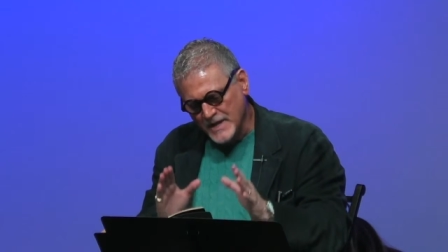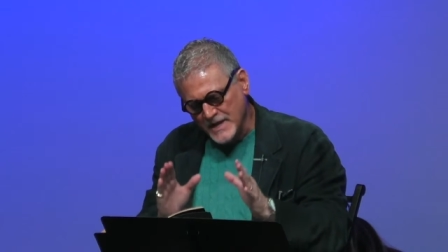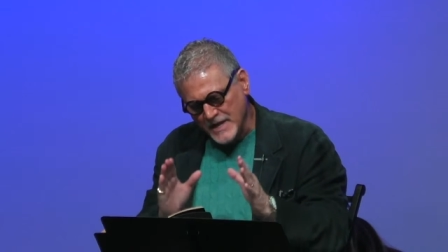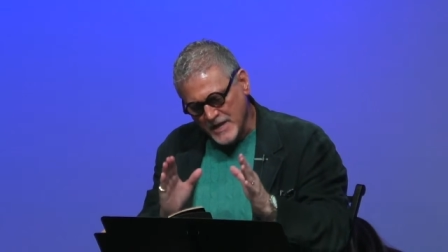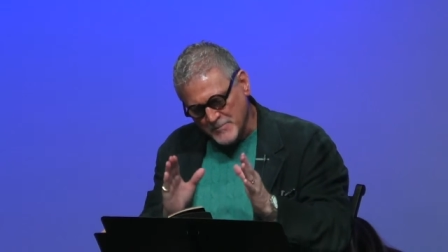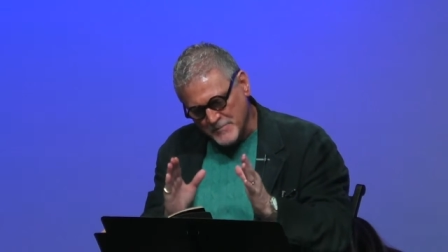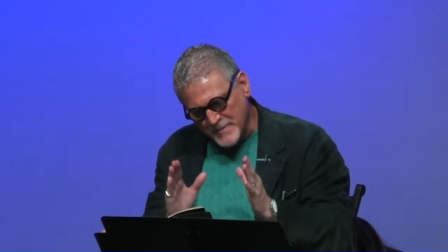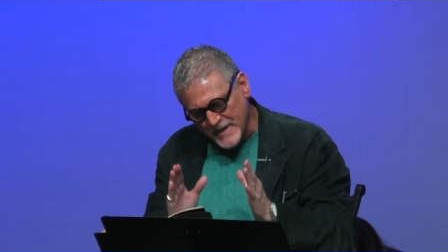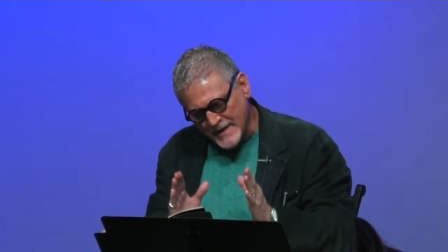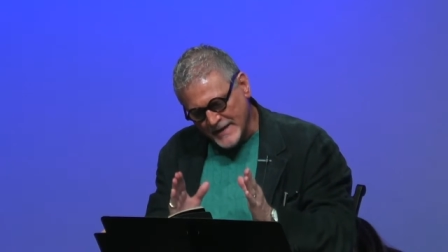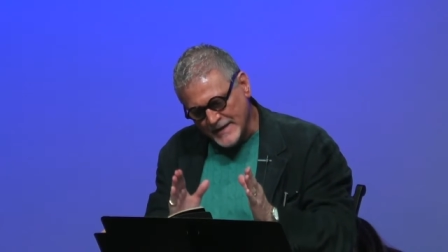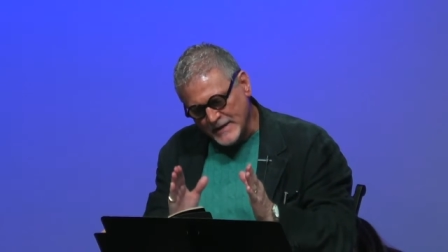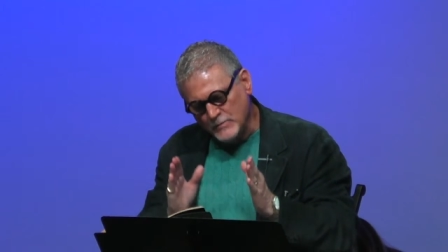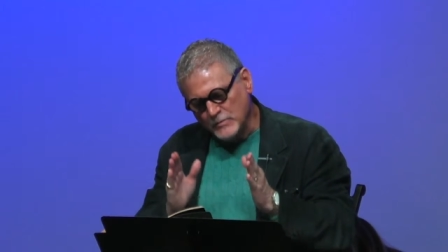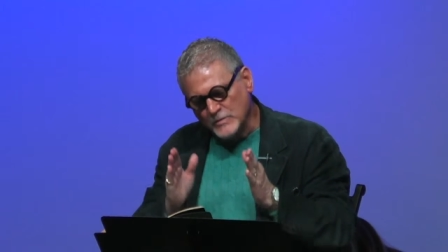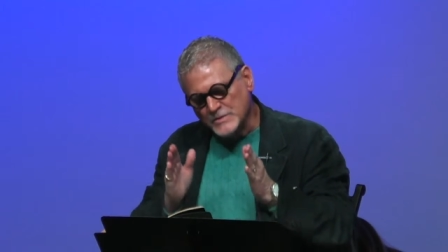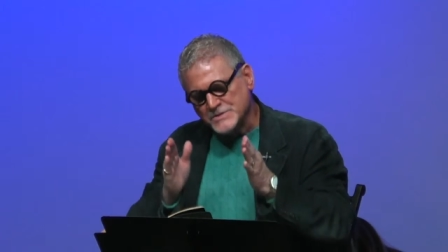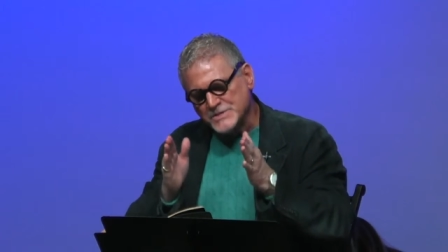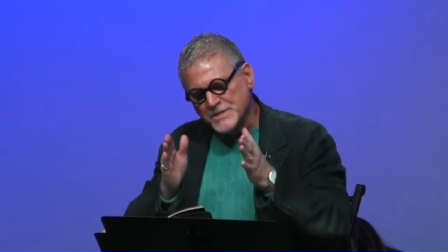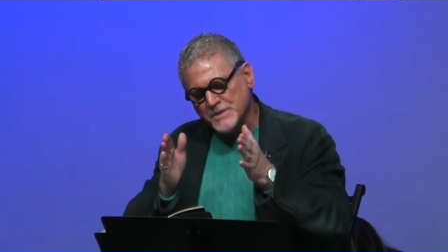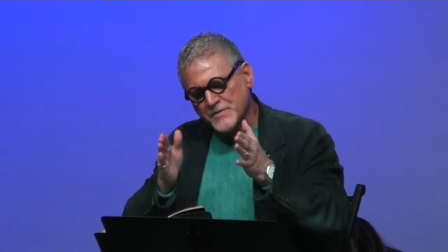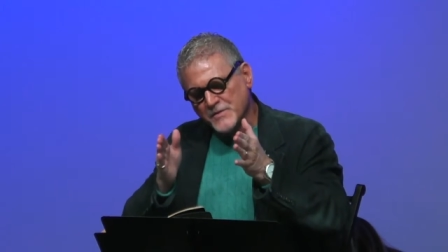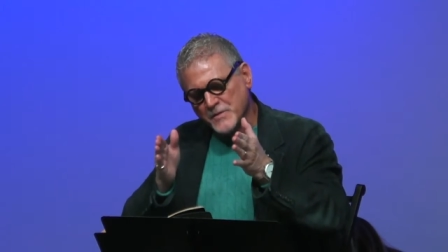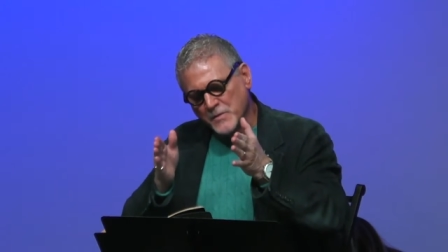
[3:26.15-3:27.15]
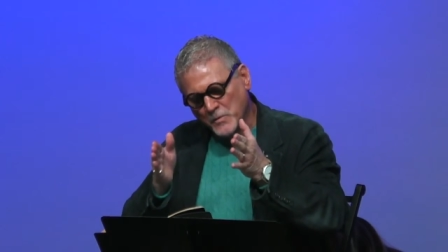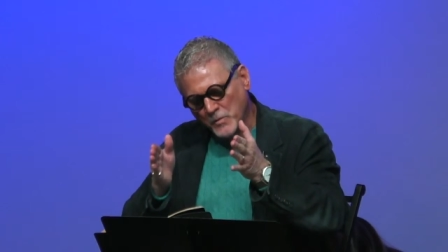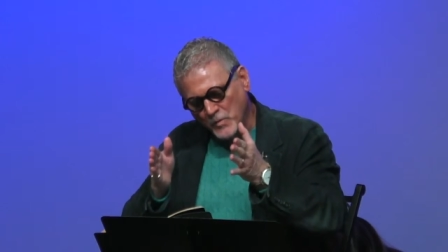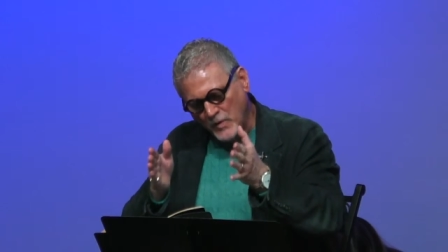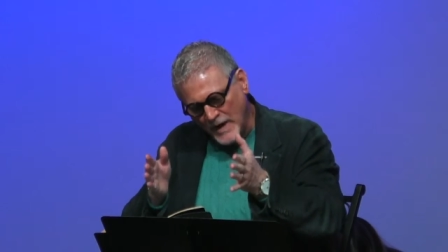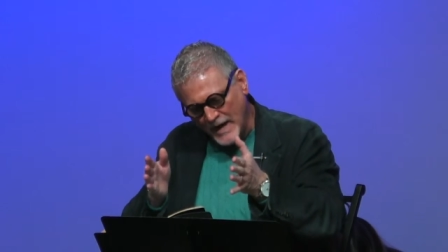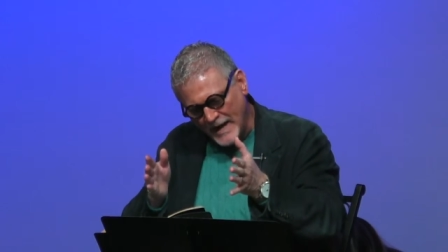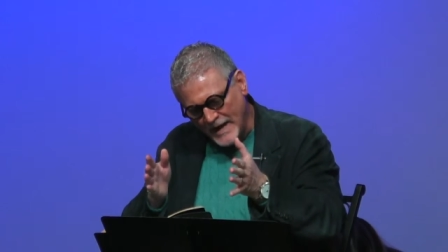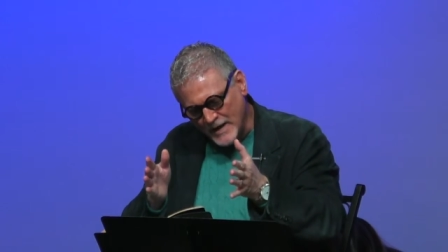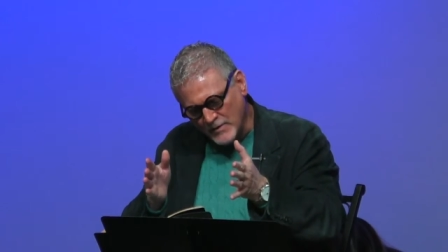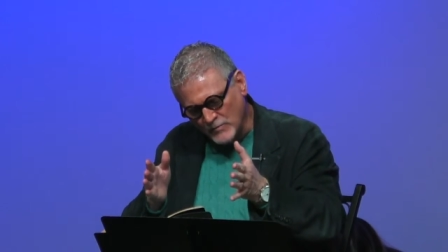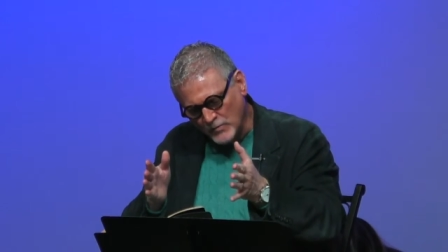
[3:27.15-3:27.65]
And man, he was in the
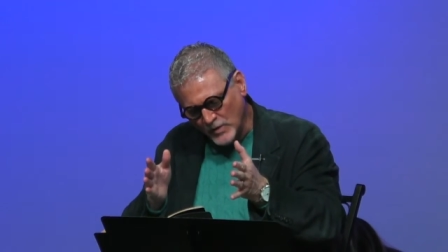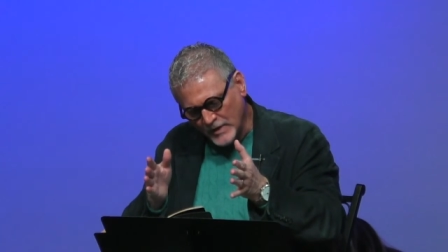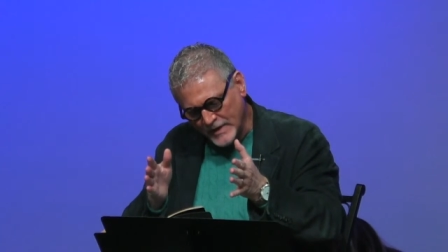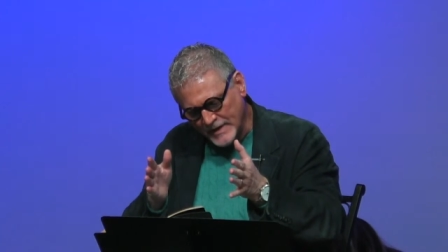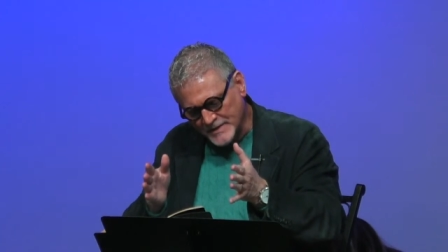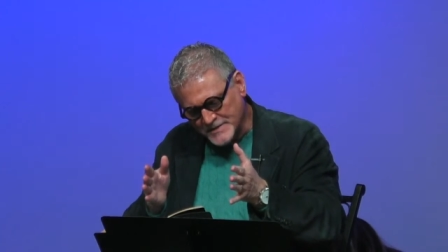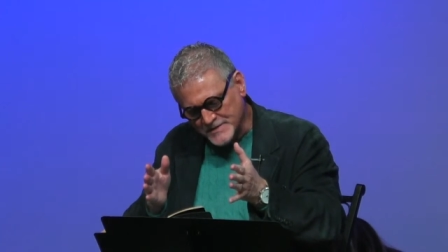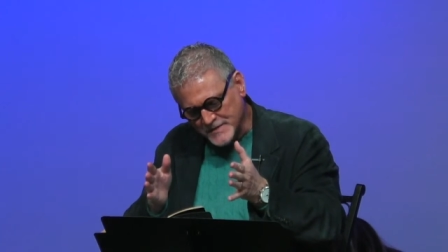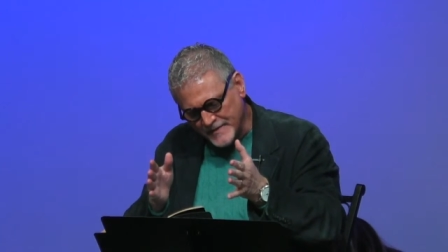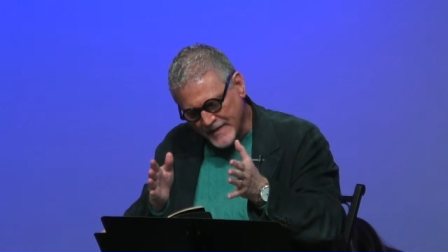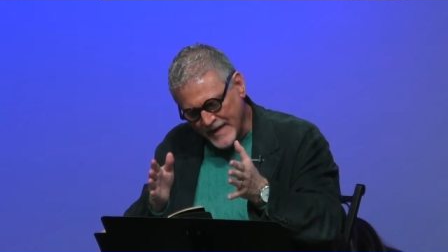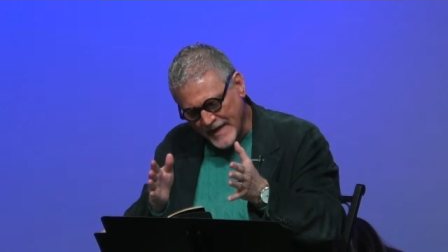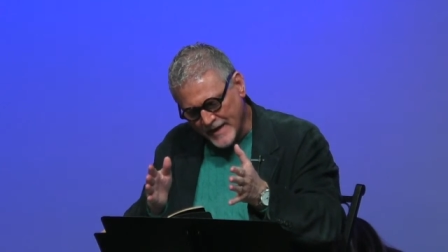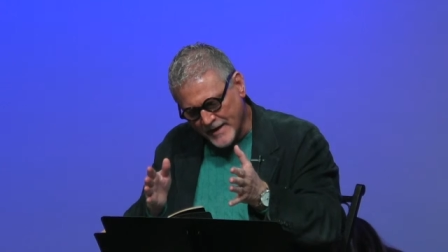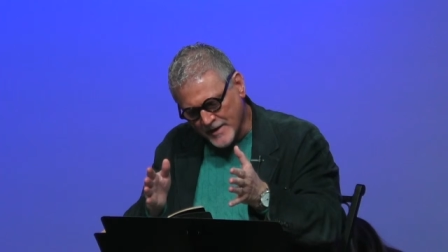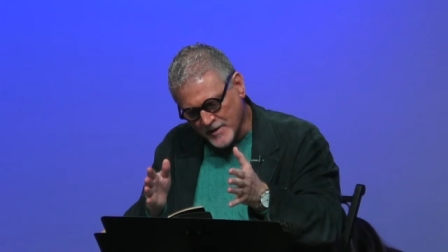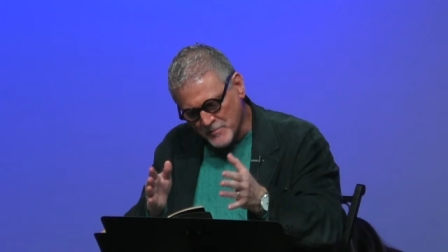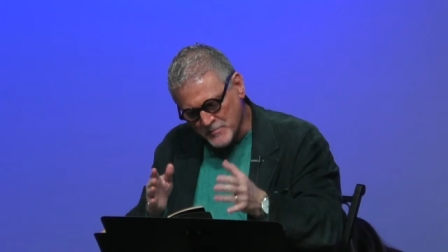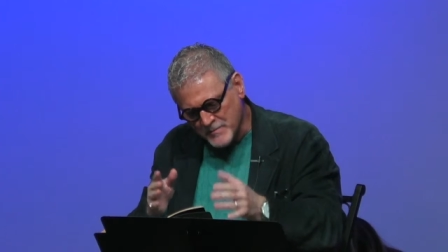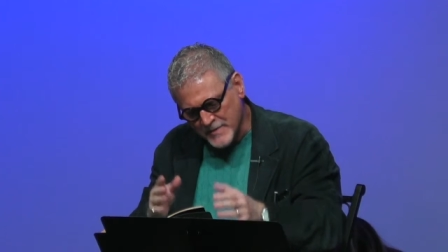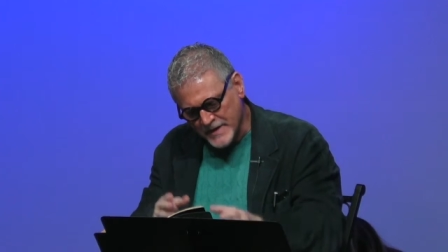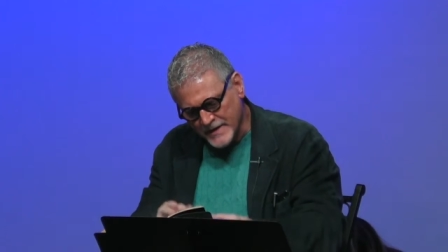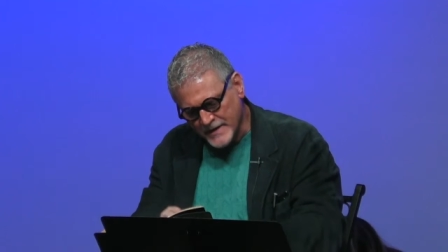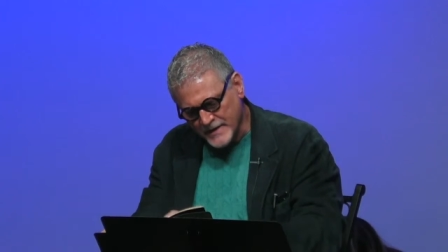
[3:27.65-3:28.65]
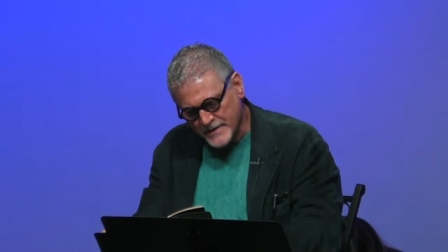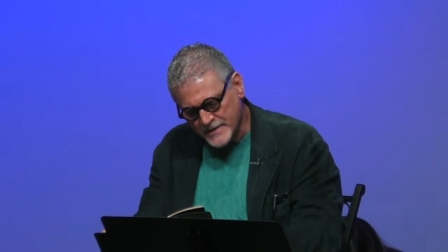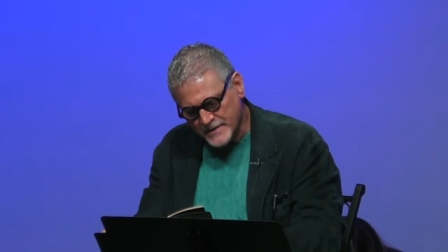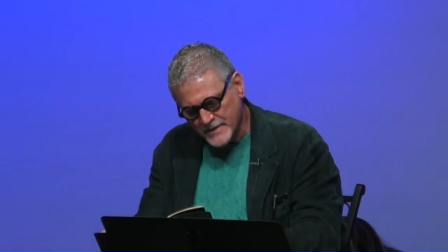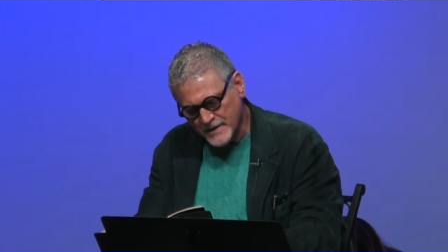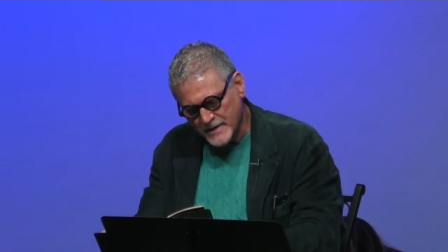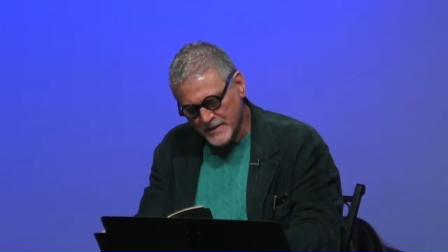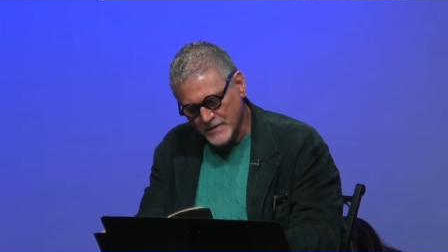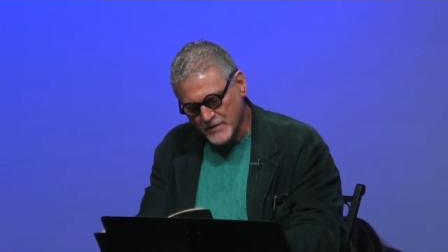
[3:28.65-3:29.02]
way, and we'll get to that in a minute.